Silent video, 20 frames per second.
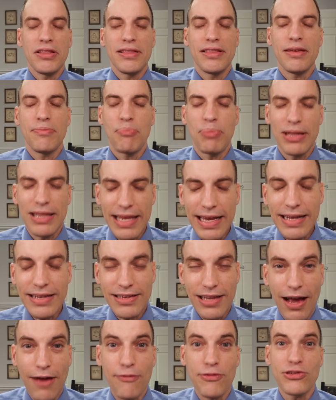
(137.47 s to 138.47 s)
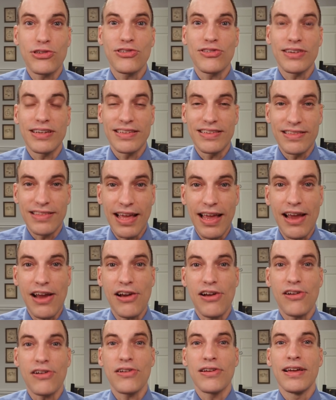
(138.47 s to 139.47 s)
the police officer is
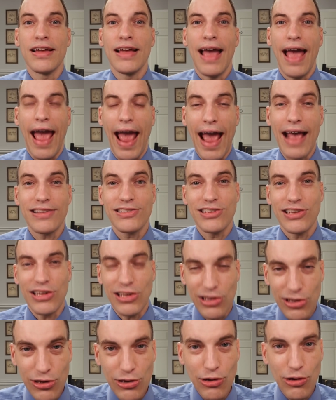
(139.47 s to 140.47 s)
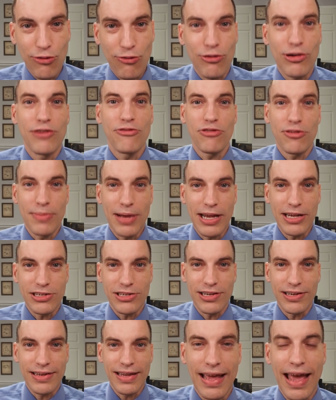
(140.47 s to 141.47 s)
there asking you for
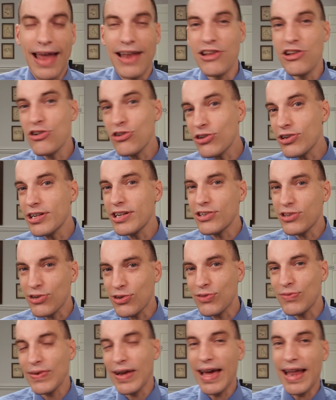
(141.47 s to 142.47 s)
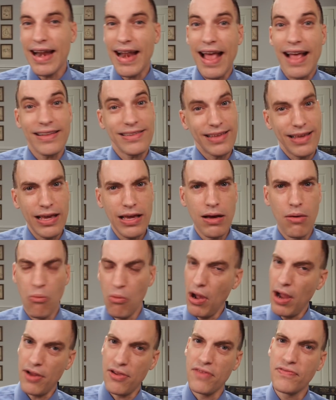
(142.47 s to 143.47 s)
information, and you're gonna turn around and ask him,
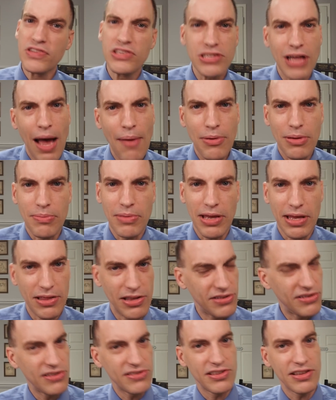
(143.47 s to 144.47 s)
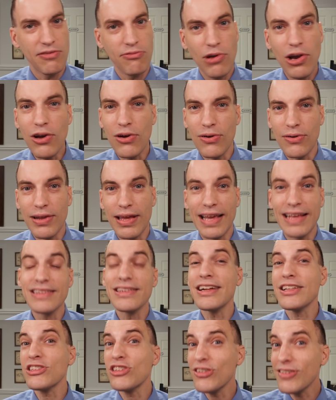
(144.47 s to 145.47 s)
why are you even stopping me? This isn't a road. He's
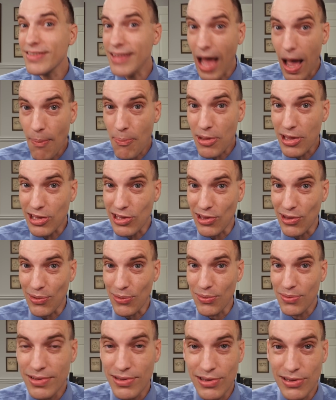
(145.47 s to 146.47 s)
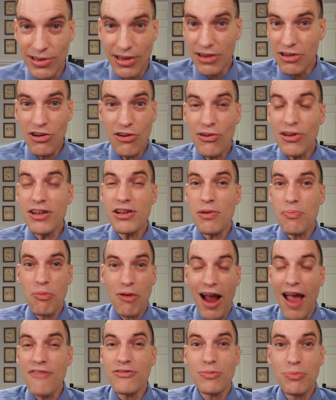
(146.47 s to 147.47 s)
not stopping you. You're in your
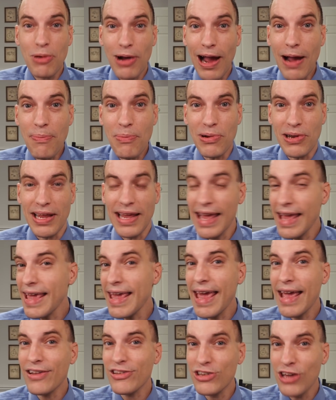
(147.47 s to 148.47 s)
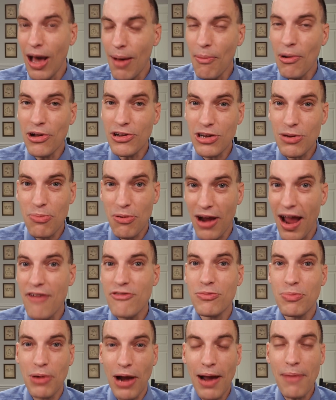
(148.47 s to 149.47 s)
private property. He can't come on your
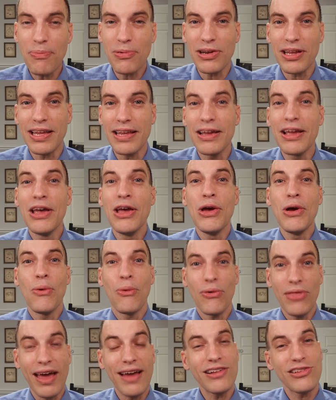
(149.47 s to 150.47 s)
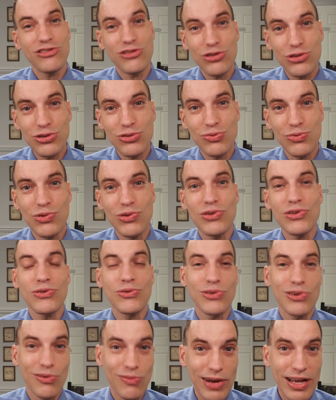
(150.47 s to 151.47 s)
private property without a search warrant
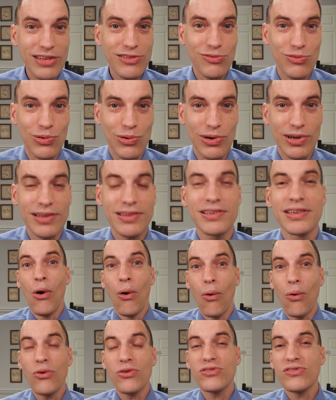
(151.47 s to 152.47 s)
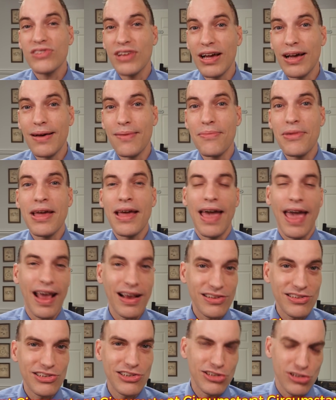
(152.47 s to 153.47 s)
or an arrest warrant or some
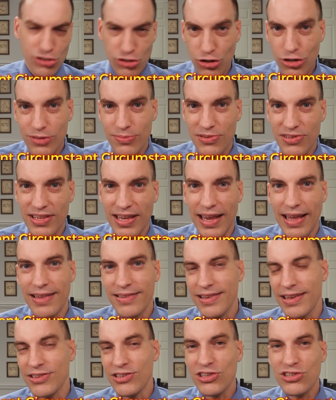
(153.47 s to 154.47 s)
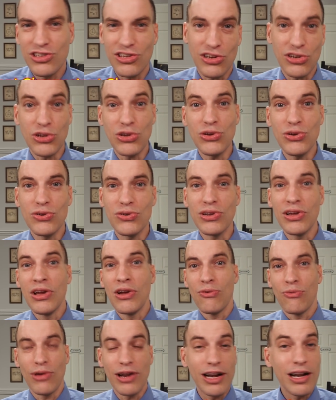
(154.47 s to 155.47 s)
exigent circumstance. And just a dude
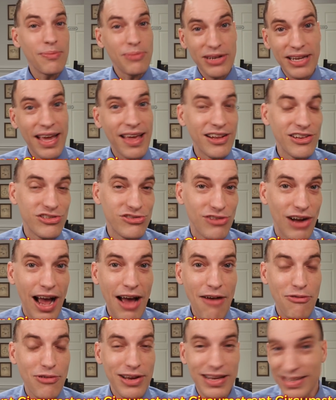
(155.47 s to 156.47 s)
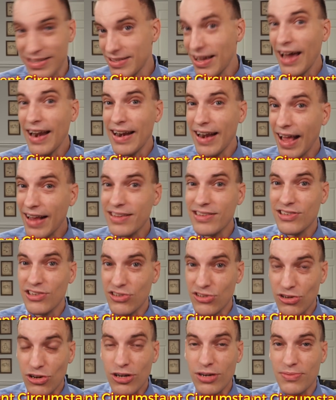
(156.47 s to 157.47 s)
running up and down his driveway is not an
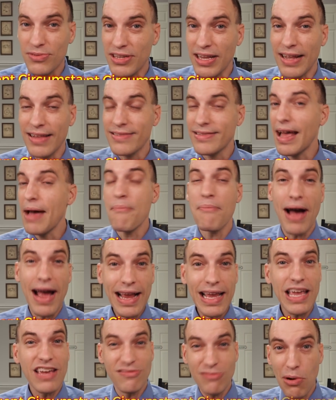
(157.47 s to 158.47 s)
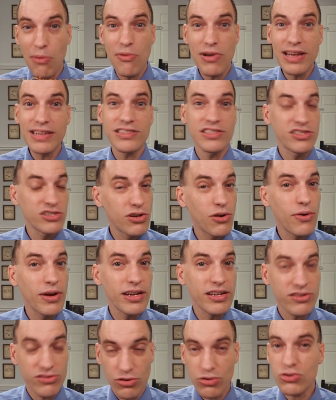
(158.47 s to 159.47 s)
exigent circumstance. That might give him a reason to go get
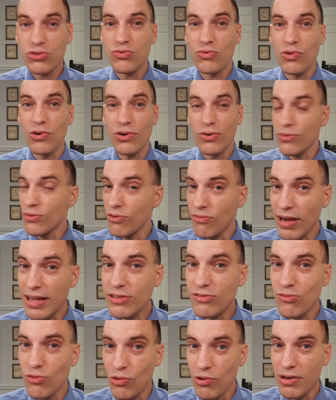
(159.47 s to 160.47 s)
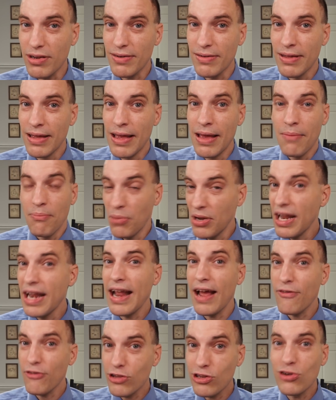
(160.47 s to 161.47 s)
a search warrant or an arrest warrant, but he'd
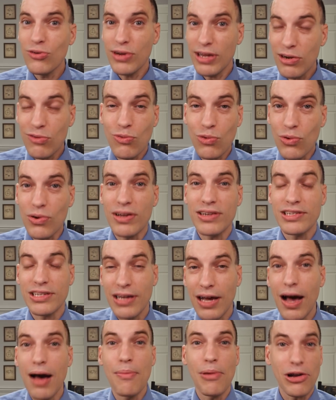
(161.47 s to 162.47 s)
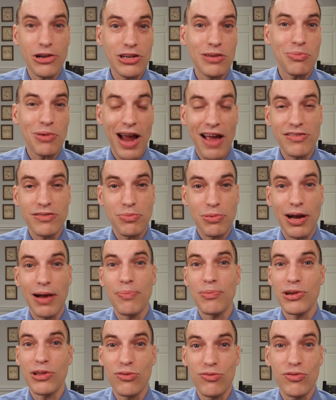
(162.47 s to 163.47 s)
have to go get a warrant to come on your private
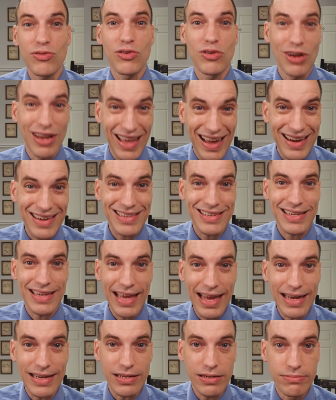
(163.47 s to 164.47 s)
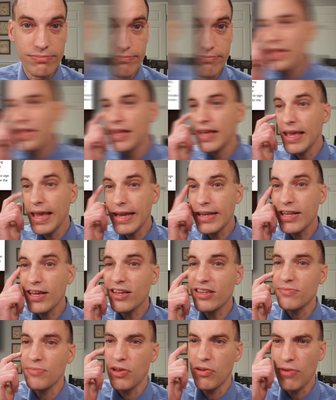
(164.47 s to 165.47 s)
property through your locked gate. He
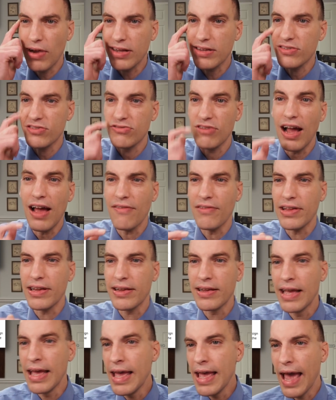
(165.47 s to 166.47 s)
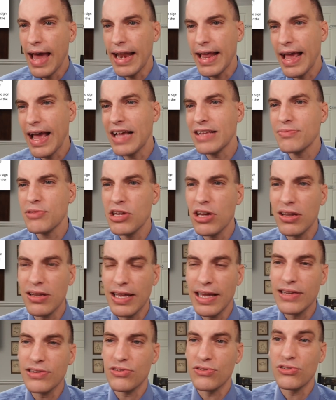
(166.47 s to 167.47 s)
tells me reckless driving. And he has me on
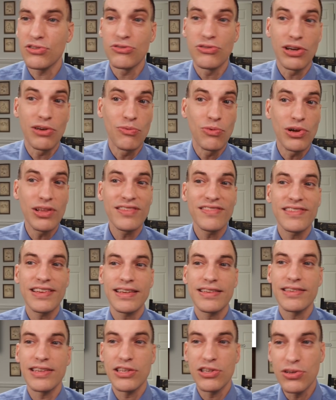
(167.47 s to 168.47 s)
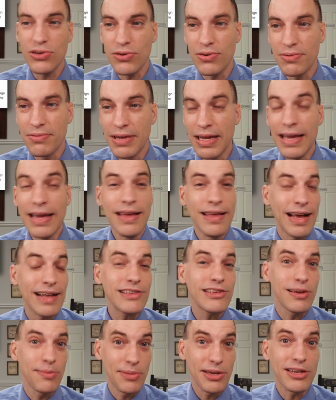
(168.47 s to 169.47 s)
laser doing 162.
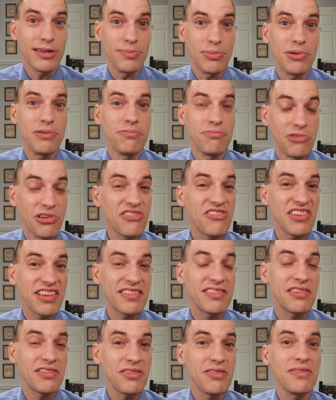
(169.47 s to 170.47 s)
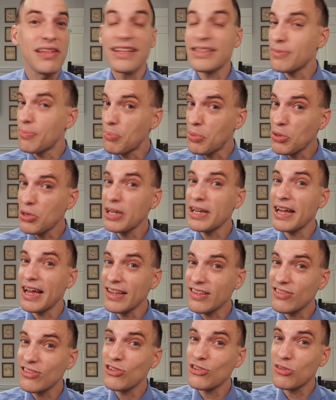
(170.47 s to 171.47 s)
That's commendable, 162. That's pretty
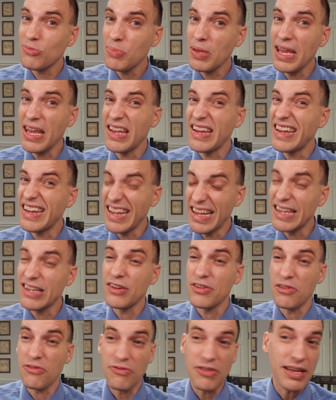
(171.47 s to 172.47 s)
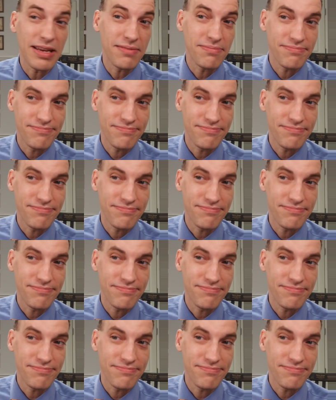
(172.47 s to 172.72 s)
nice little speed at 800 feet.